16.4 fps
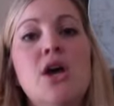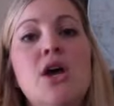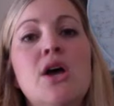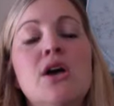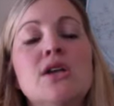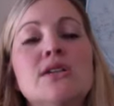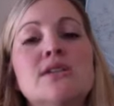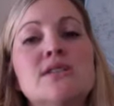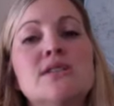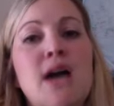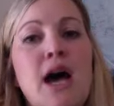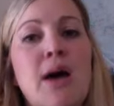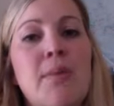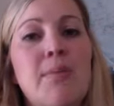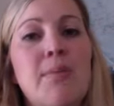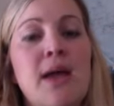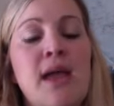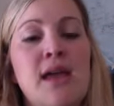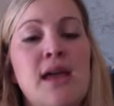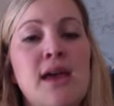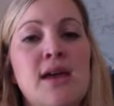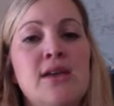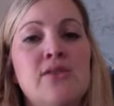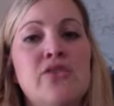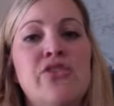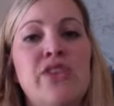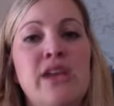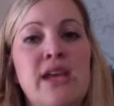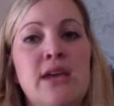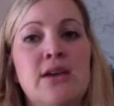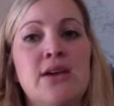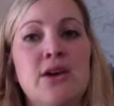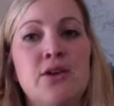Stop and
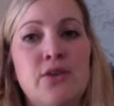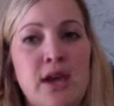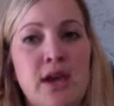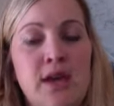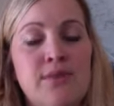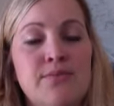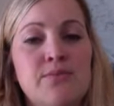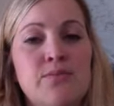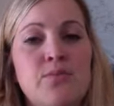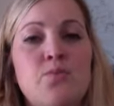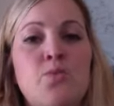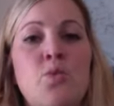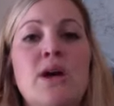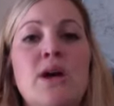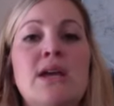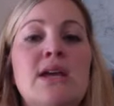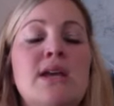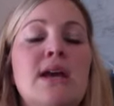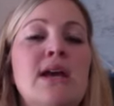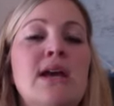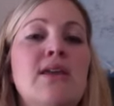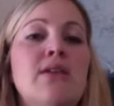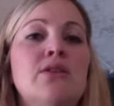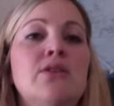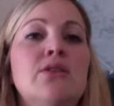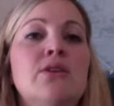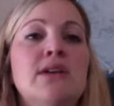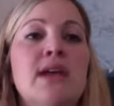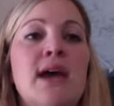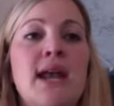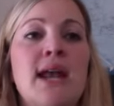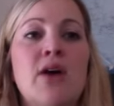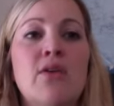think, okay, what can I look
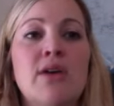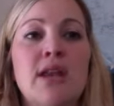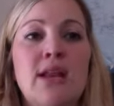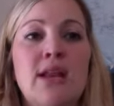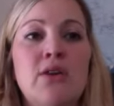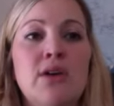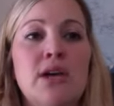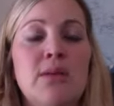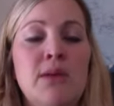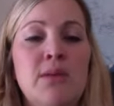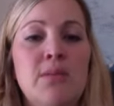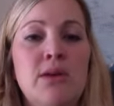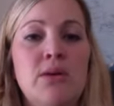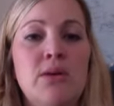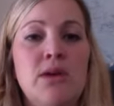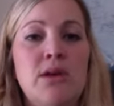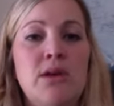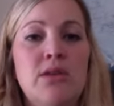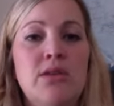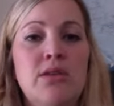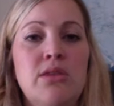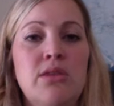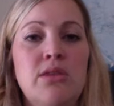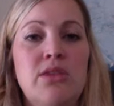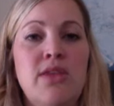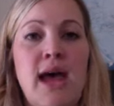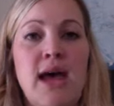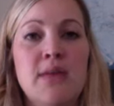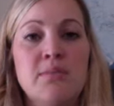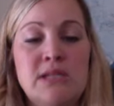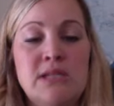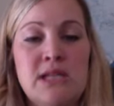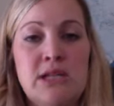at? How can I look at maybe that
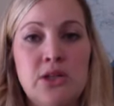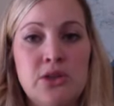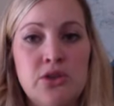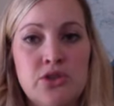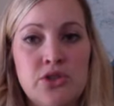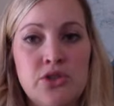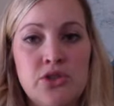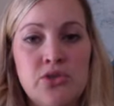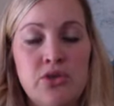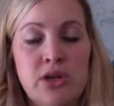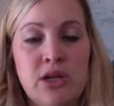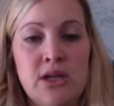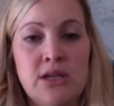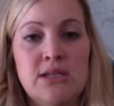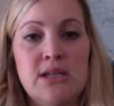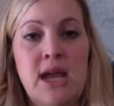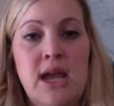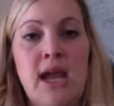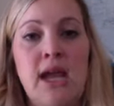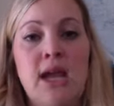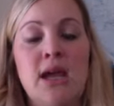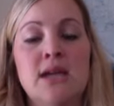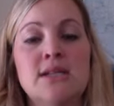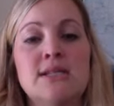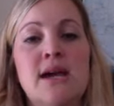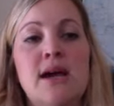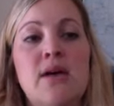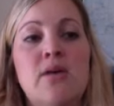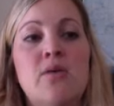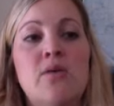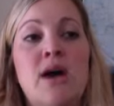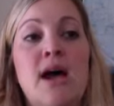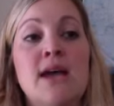particular student? And
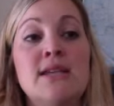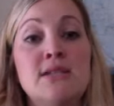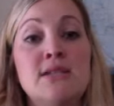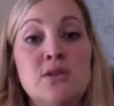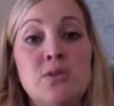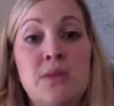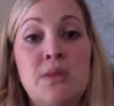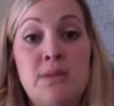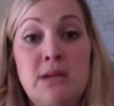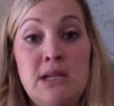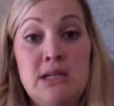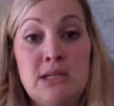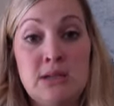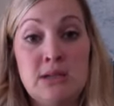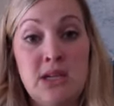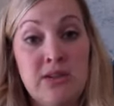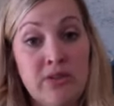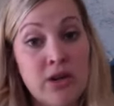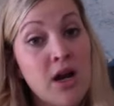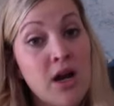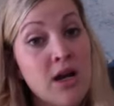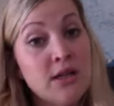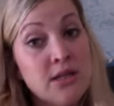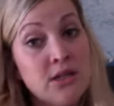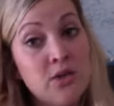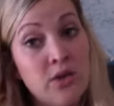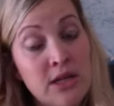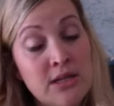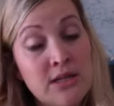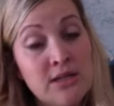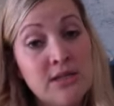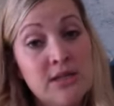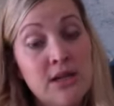I still maybe need to give a
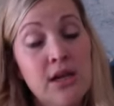consequence,